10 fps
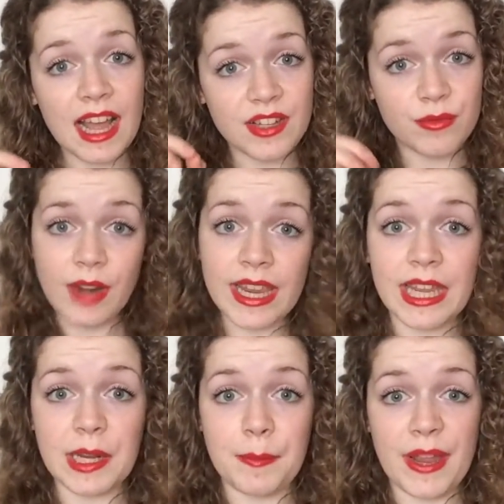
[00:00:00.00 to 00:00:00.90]
and a
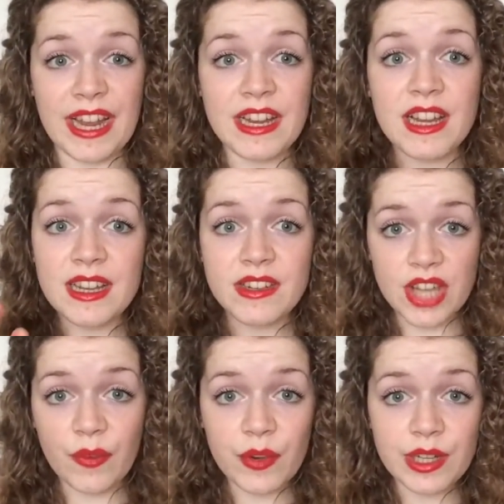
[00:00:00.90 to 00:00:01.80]
regular bin
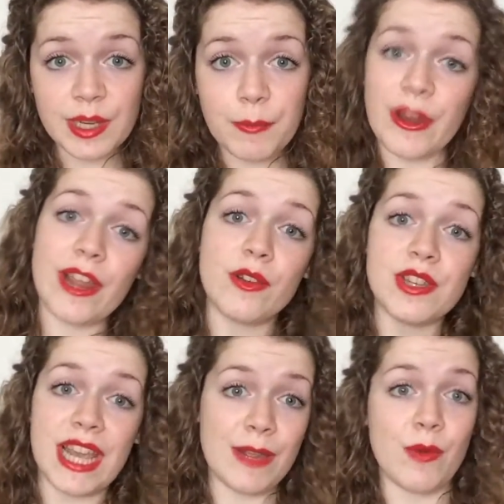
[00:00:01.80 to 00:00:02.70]
definitely bring on
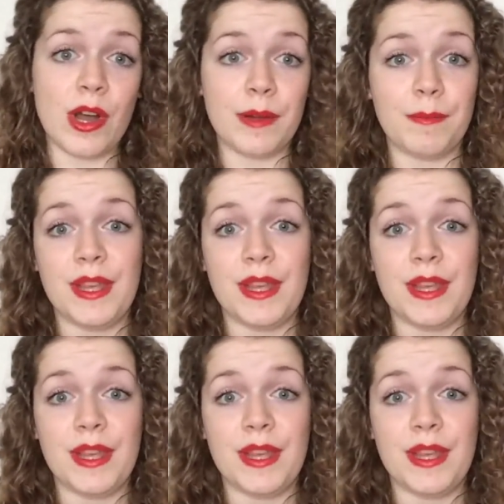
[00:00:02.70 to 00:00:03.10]
day one,